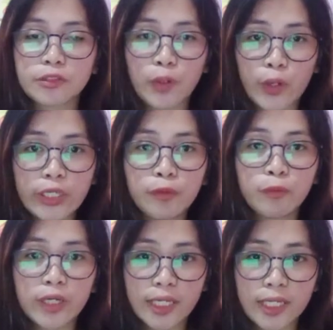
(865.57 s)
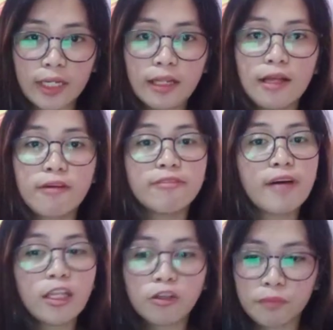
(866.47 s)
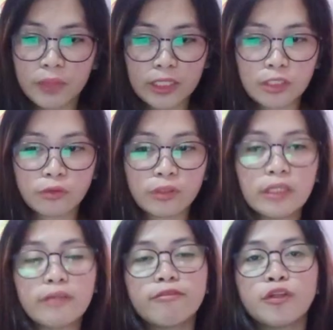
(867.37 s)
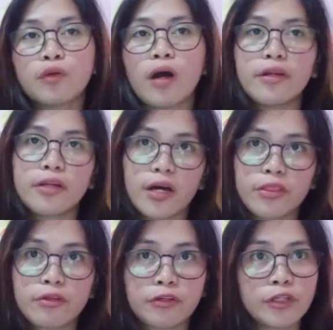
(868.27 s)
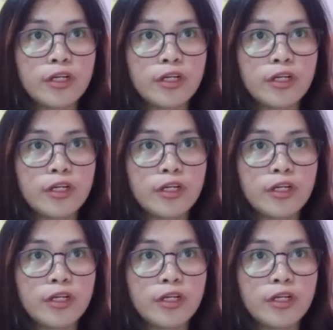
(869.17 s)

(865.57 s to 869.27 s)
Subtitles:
Roy will follow me to give you another